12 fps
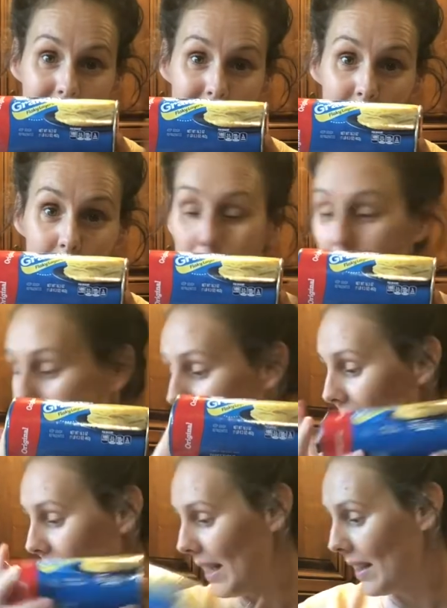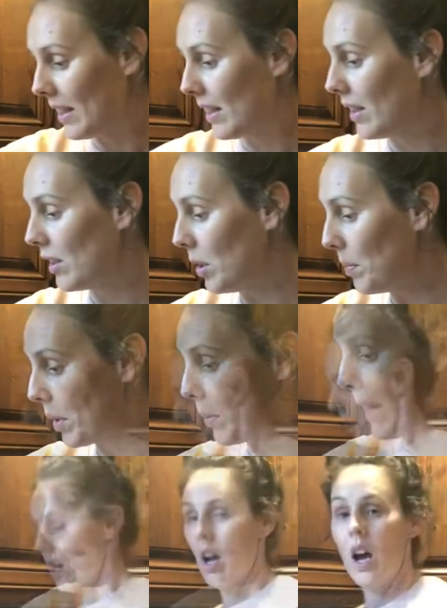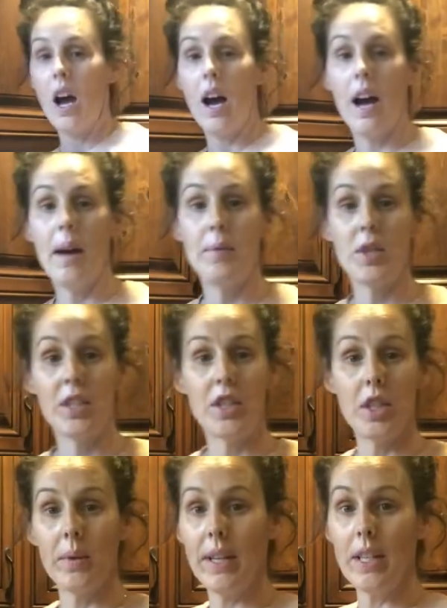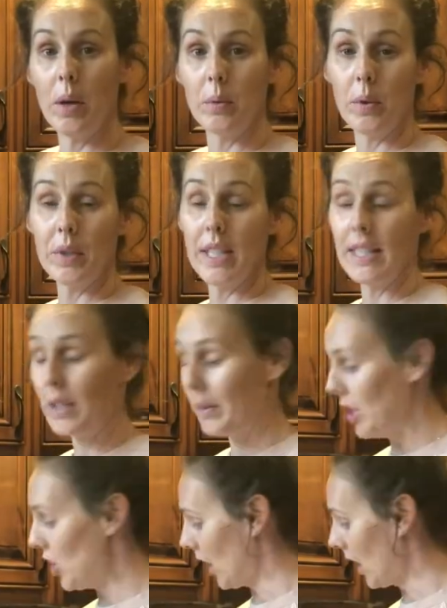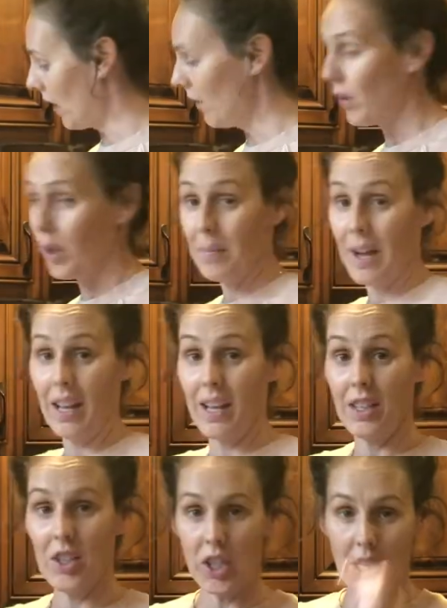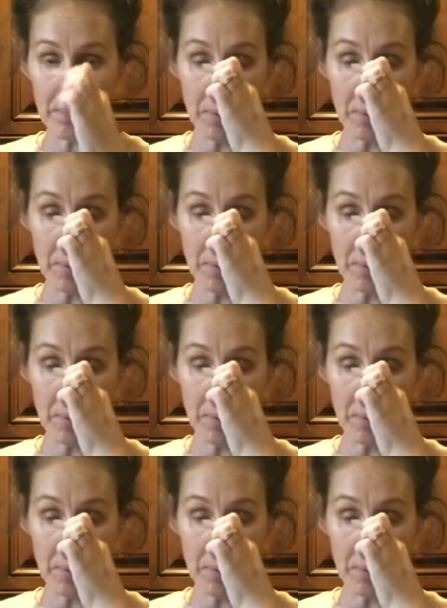Super easy, super quick. I'm just doing a rotisserie chicken for my chicken